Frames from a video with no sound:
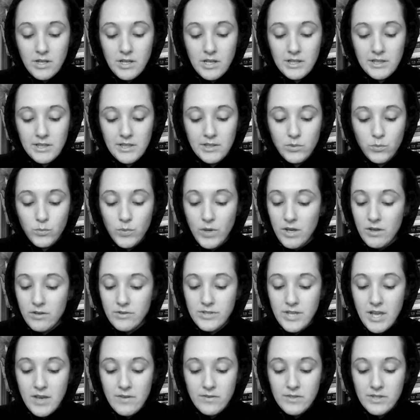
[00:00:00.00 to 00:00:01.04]
Let Wales
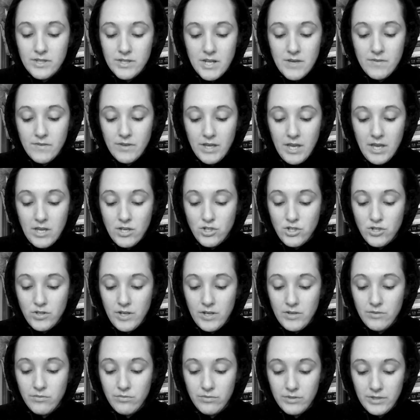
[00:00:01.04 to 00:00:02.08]
have its navigation
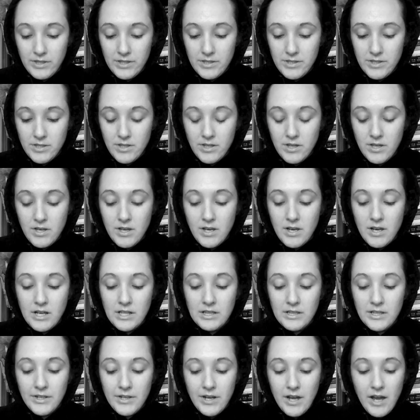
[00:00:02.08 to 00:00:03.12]
and fleet.
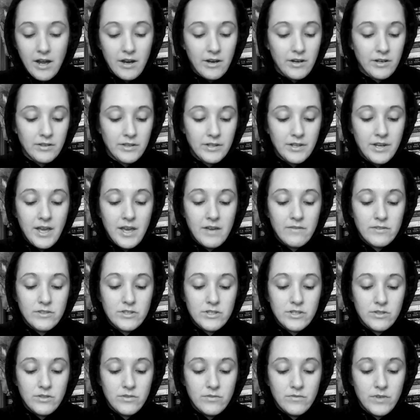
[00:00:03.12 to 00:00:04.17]
Let Ireland have its
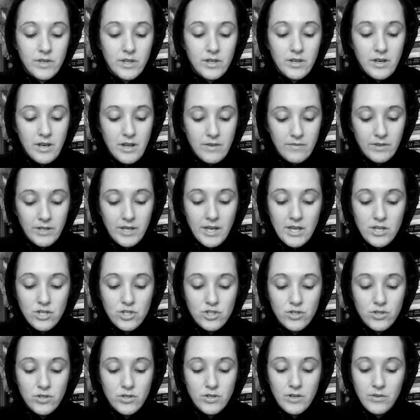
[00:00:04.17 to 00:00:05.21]

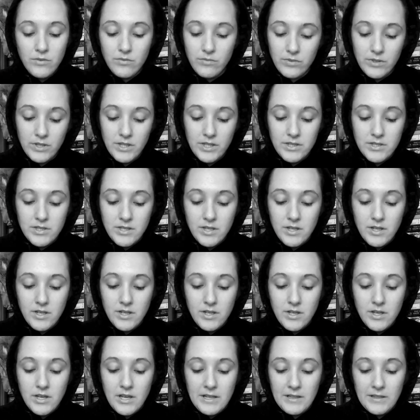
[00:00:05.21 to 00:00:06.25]
navigation and fleet.
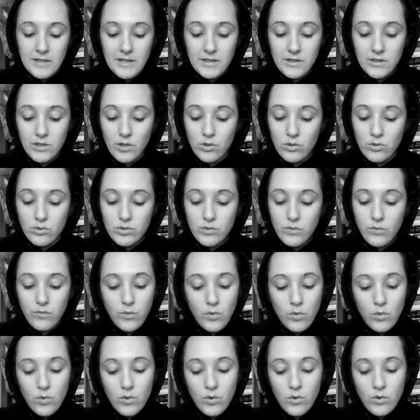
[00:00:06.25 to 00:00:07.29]
Let those
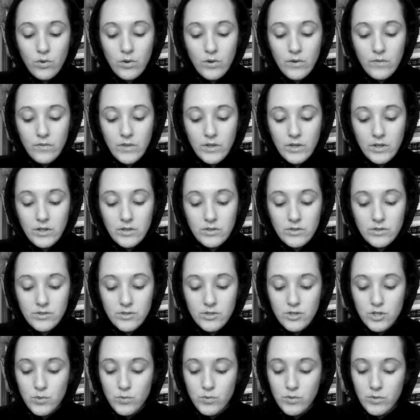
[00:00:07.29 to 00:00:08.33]
four of the
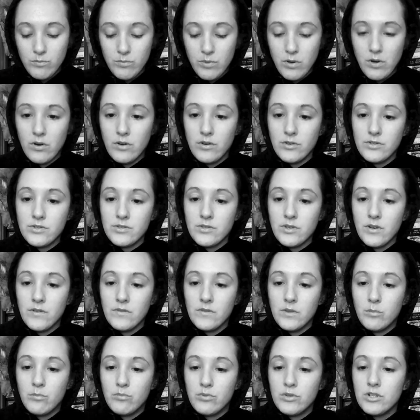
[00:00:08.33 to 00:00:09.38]
constituent parts of the
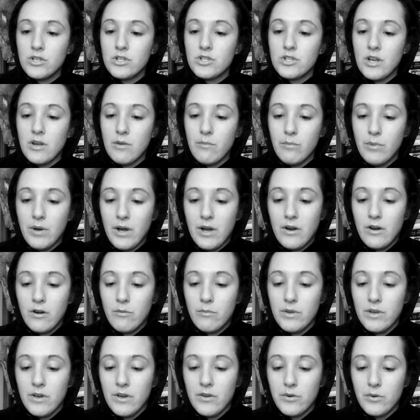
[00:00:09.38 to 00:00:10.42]
British Empire
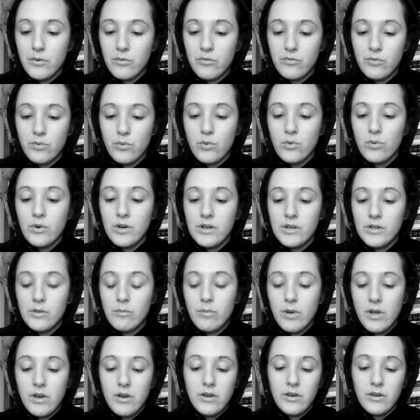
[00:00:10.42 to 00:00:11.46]
be under four
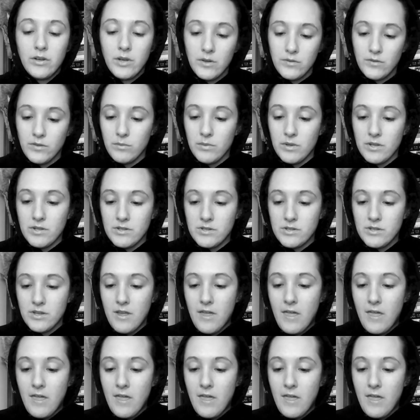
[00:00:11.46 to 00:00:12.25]
independent governments